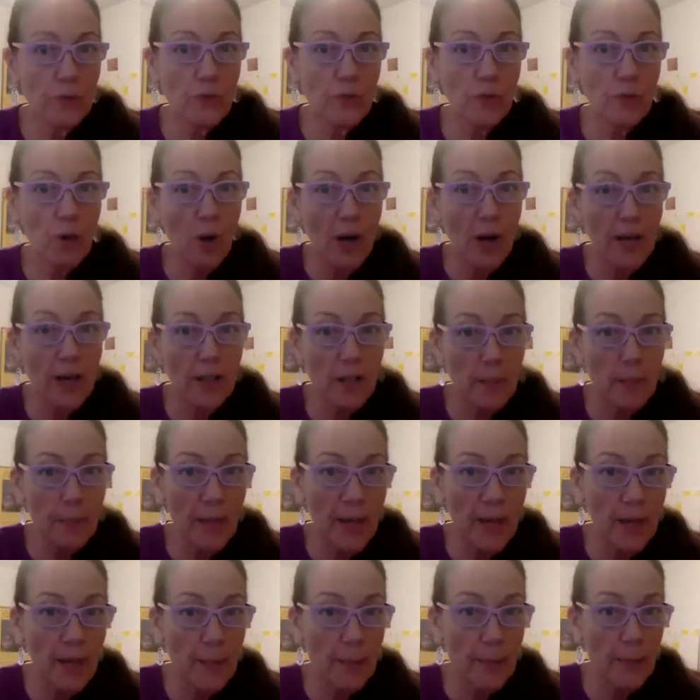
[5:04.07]
toilet
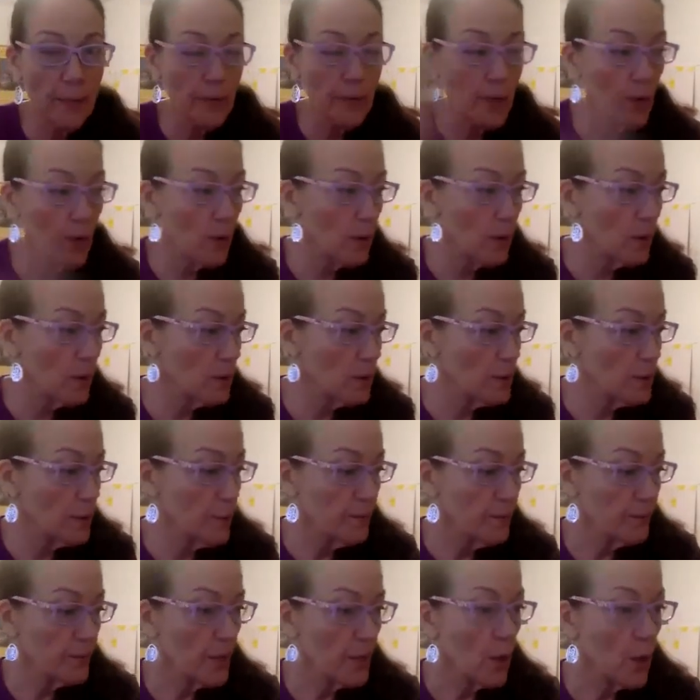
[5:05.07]
paper roll
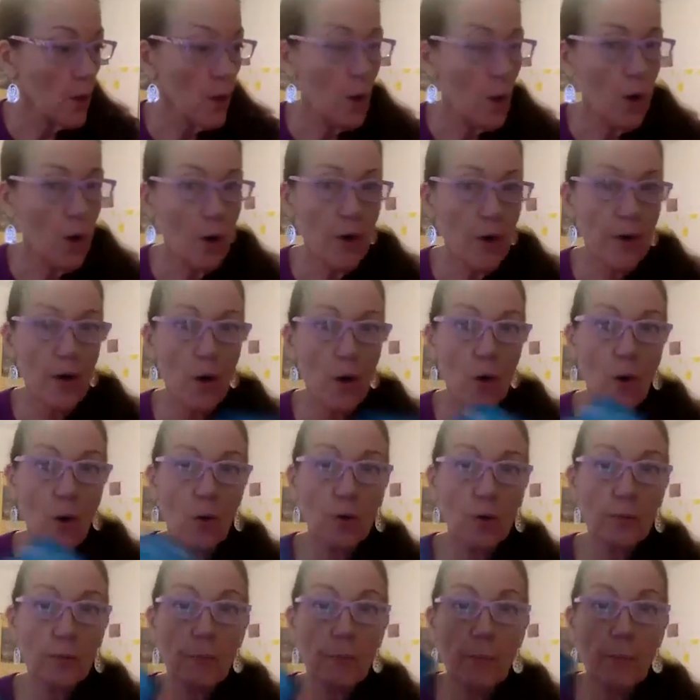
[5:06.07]
or an
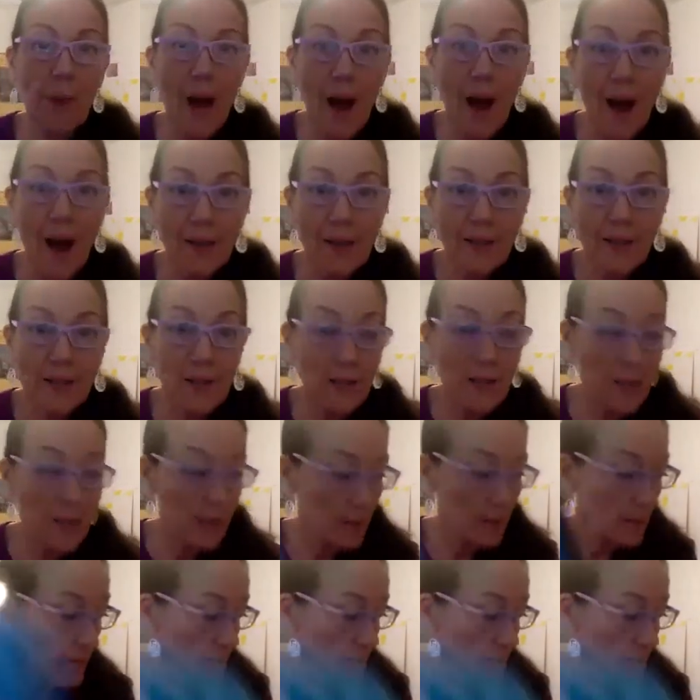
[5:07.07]
old box?